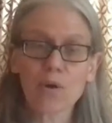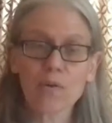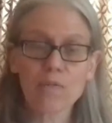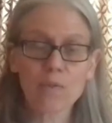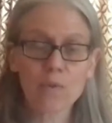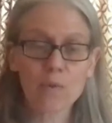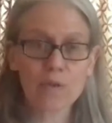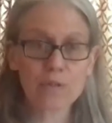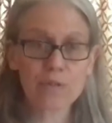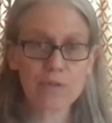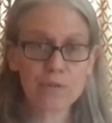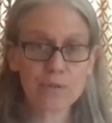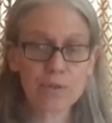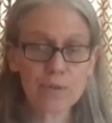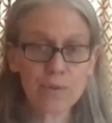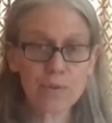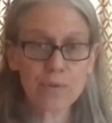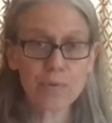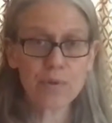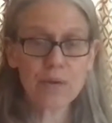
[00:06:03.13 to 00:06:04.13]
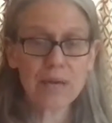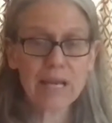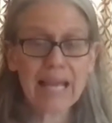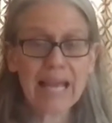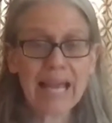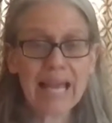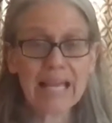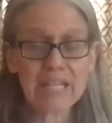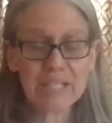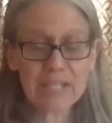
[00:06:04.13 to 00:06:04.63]
for it too.
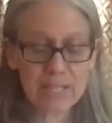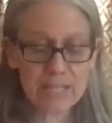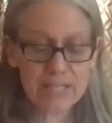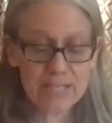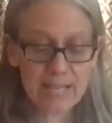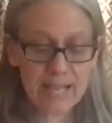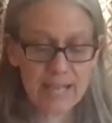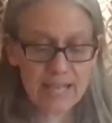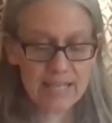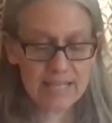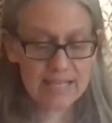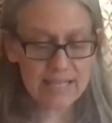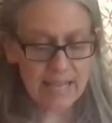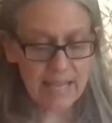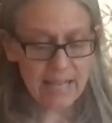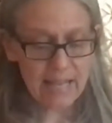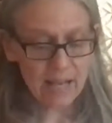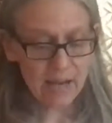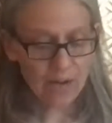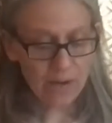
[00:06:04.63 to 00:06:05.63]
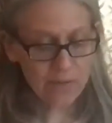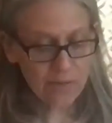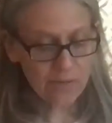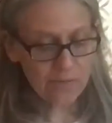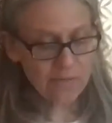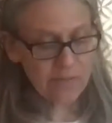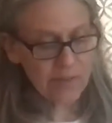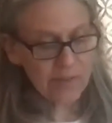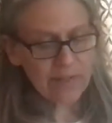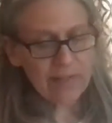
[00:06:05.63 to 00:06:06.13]
And she says on the
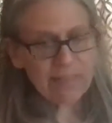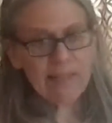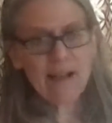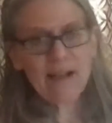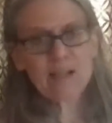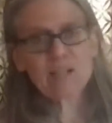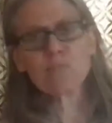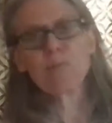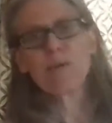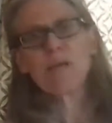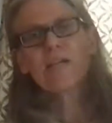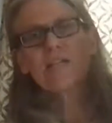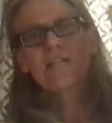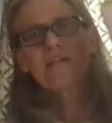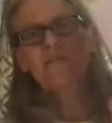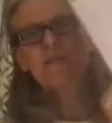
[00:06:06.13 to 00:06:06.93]
very last page of